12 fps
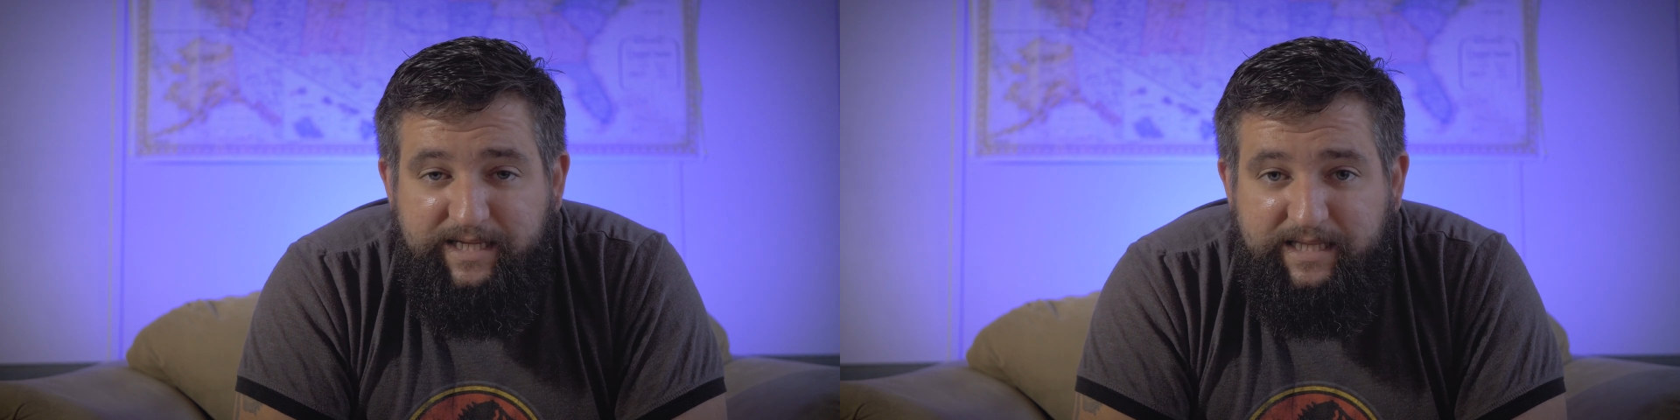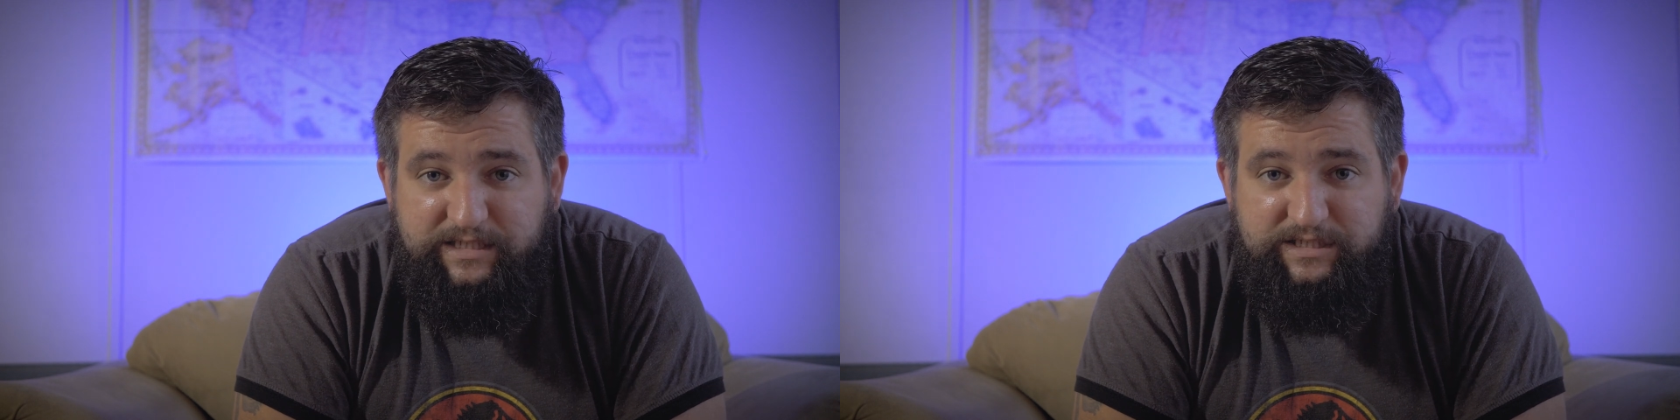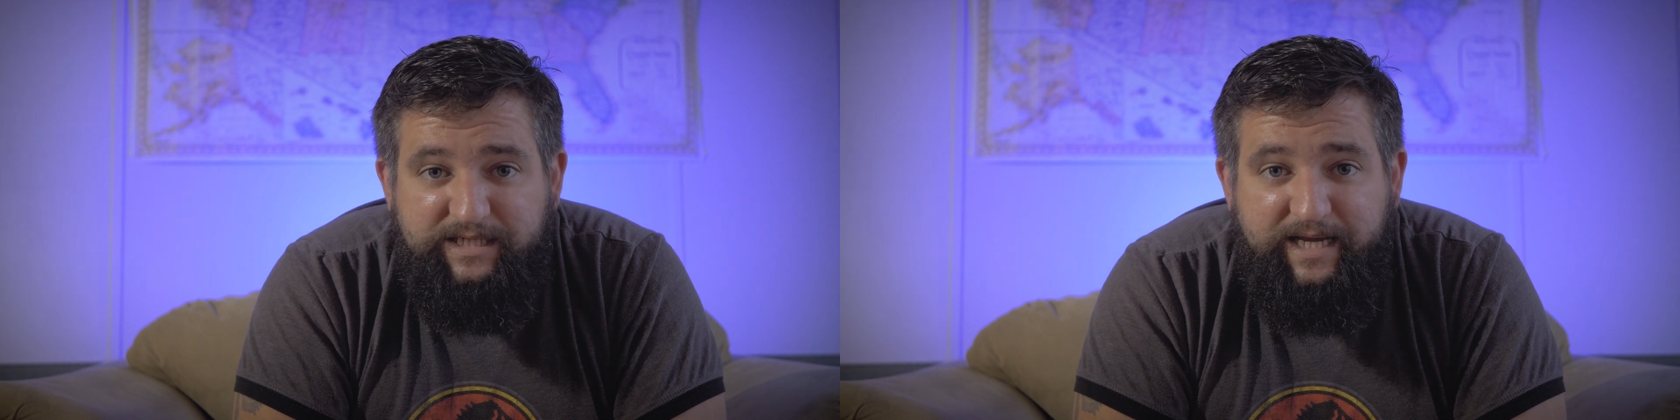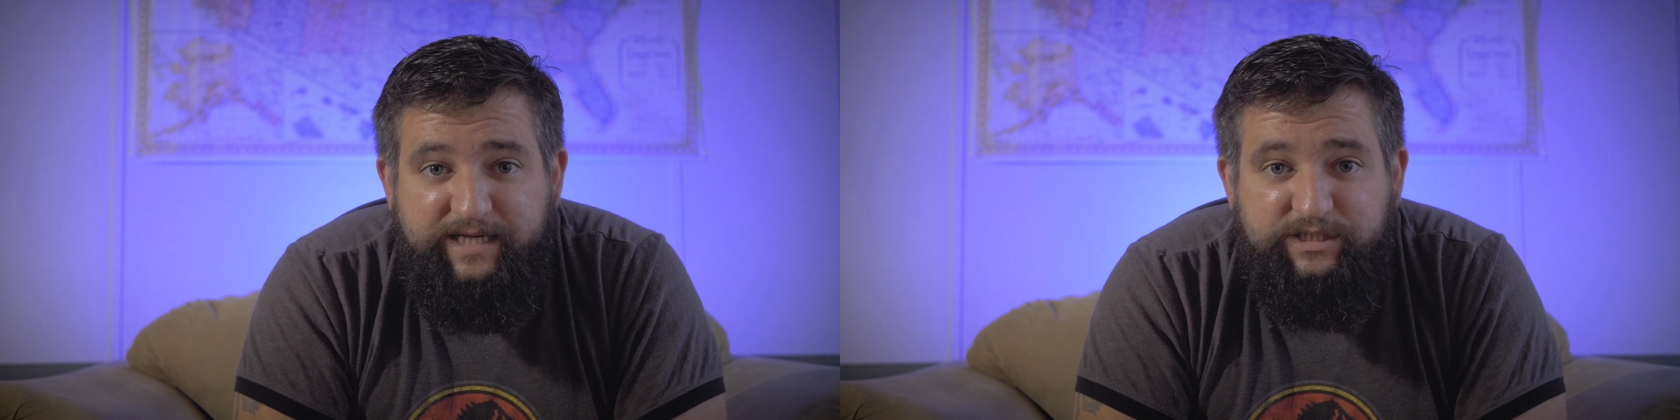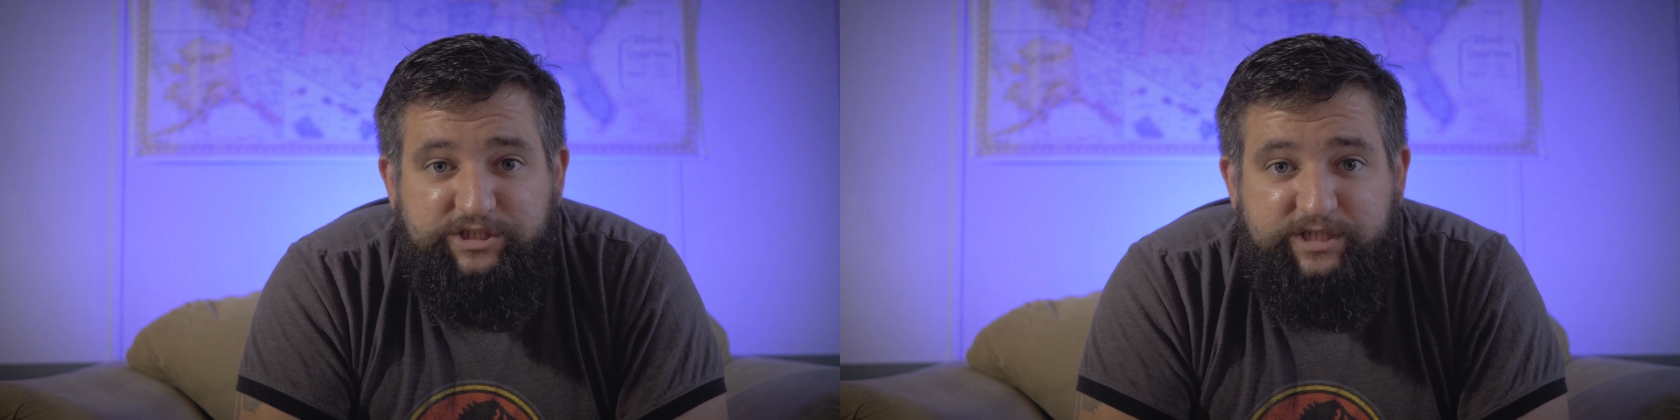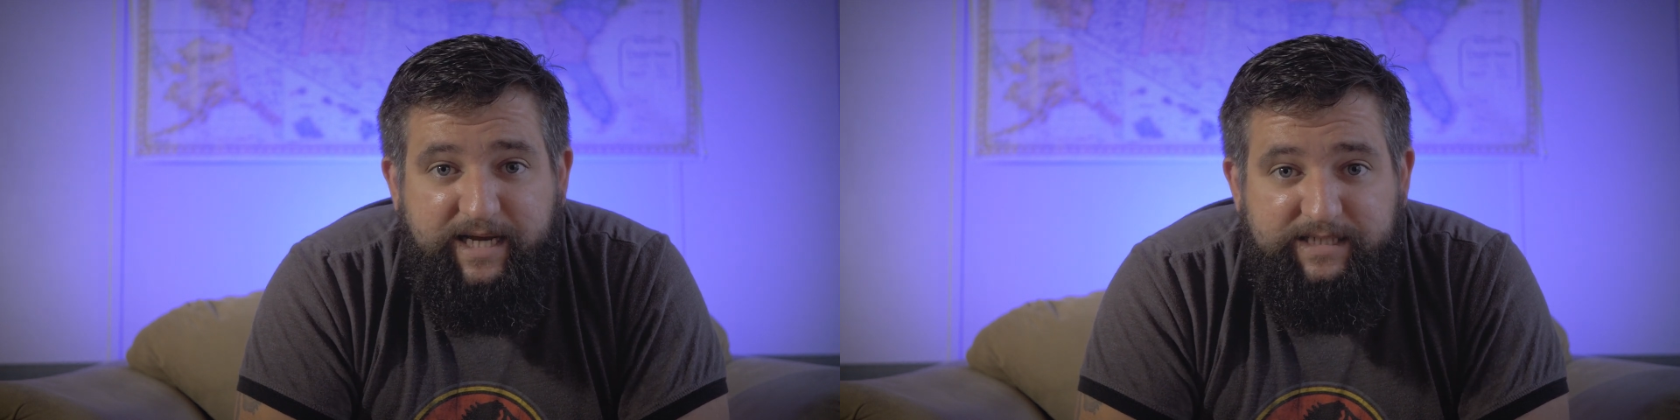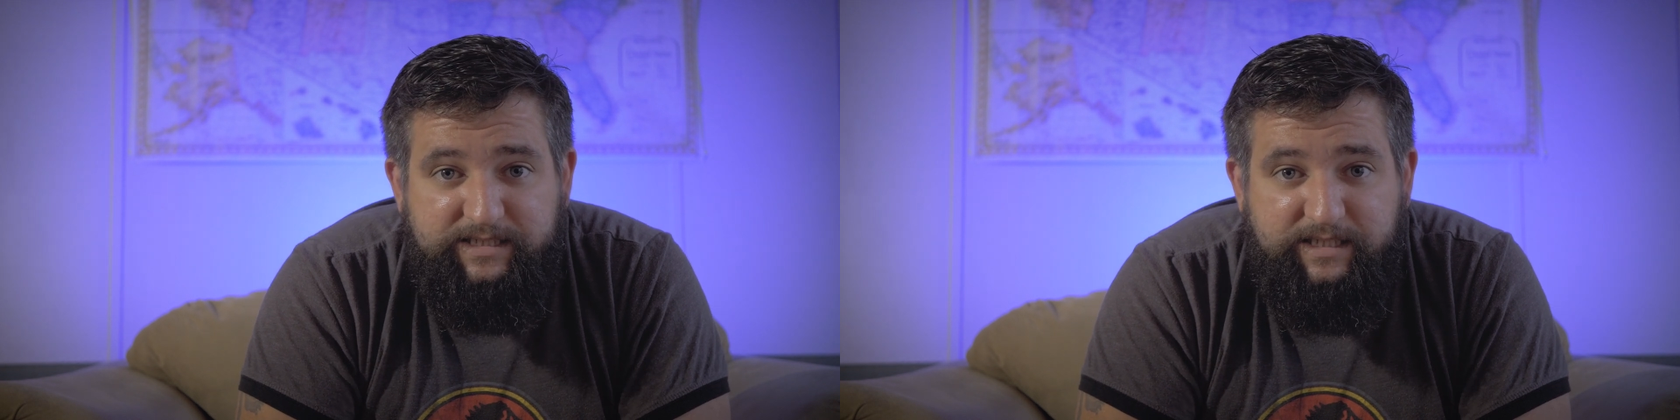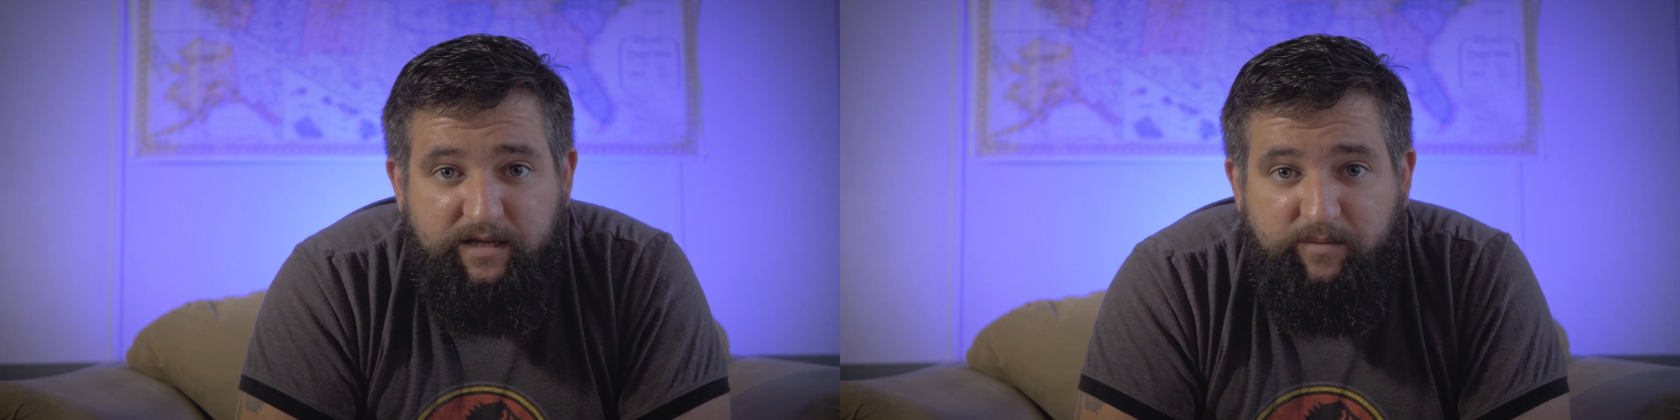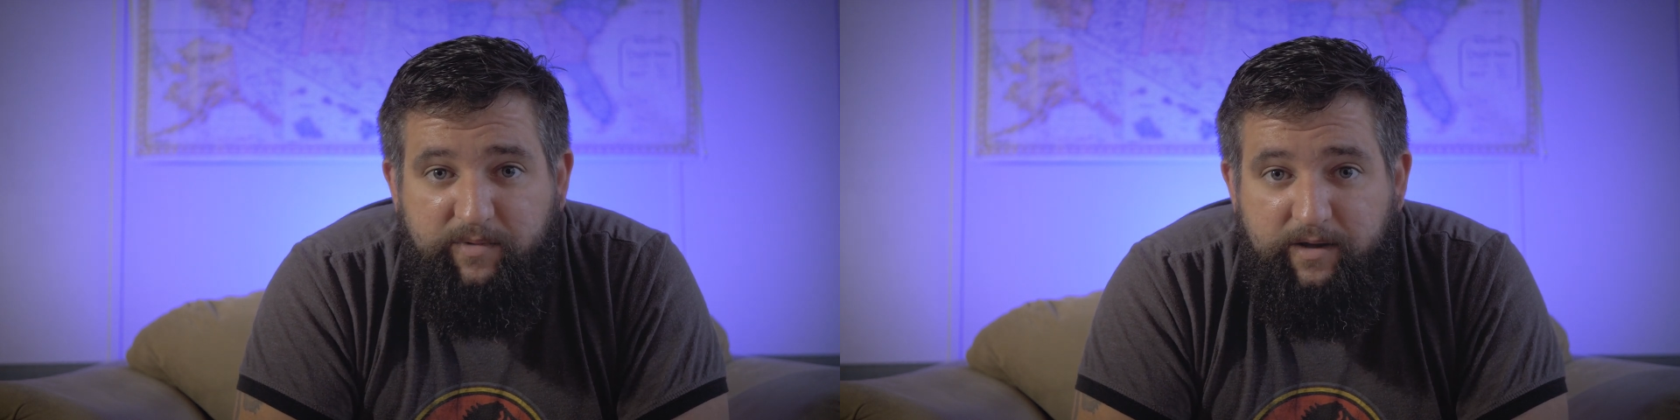that the snake is
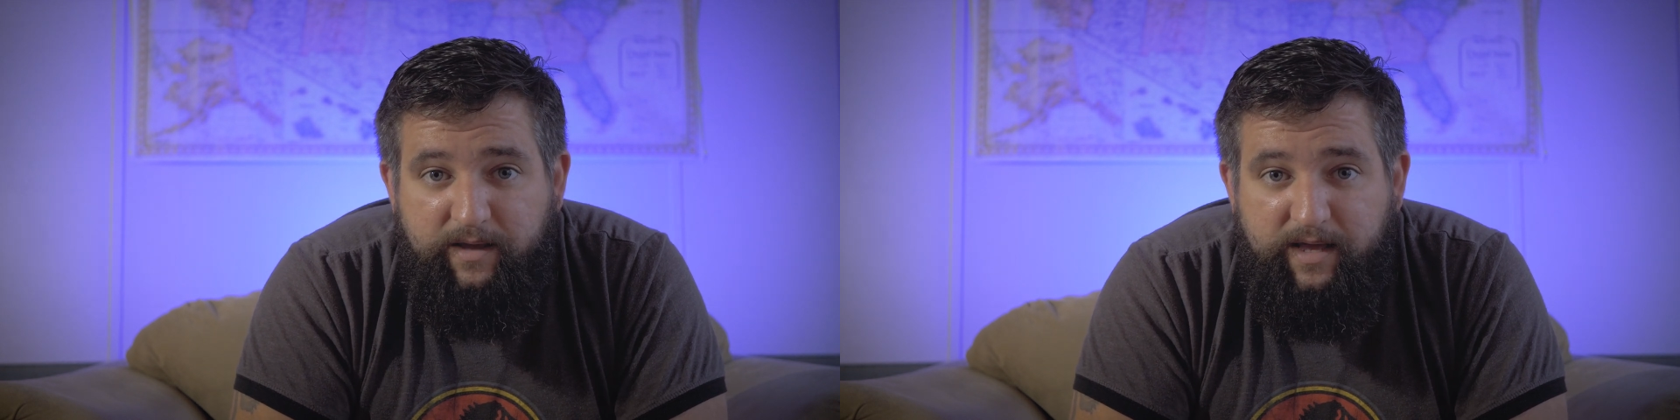chasing them.